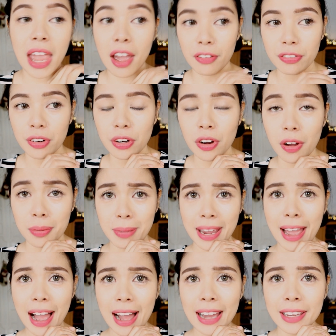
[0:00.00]
ever on
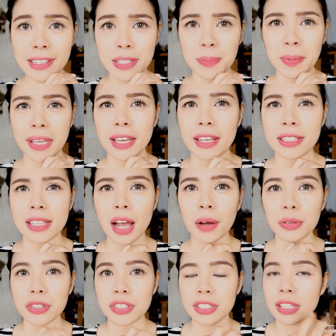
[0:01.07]
my eyes because
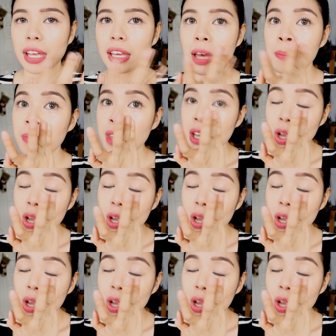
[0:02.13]
I was just like,